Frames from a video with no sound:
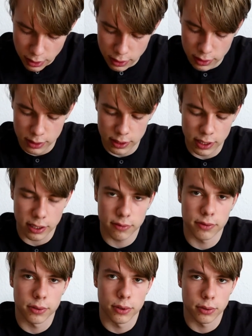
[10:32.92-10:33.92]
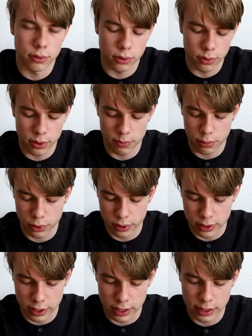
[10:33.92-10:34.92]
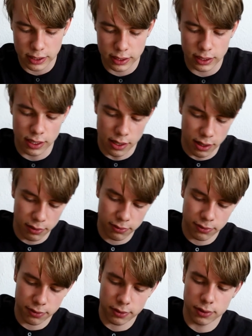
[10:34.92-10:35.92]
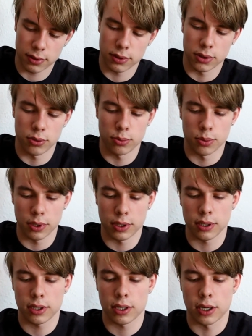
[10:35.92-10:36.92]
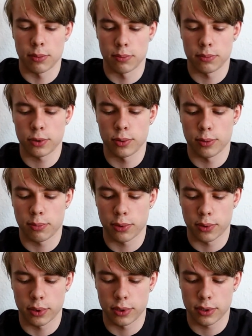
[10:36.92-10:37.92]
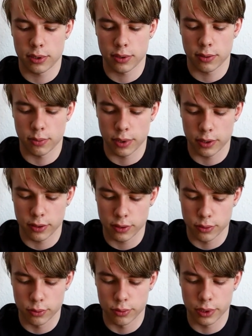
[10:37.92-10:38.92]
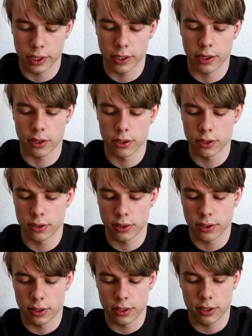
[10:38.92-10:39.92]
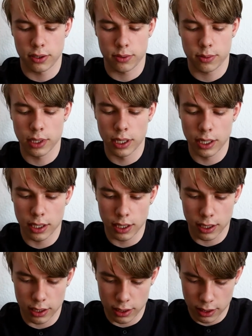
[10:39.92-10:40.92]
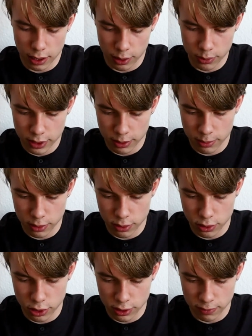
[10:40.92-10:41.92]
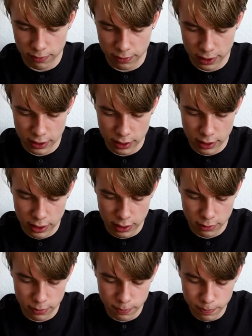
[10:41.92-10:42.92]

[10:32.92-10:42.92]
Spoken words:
Because like if you don't do it precise enough, you will come to a point where it's really hard to continue. I was able to just fix it now.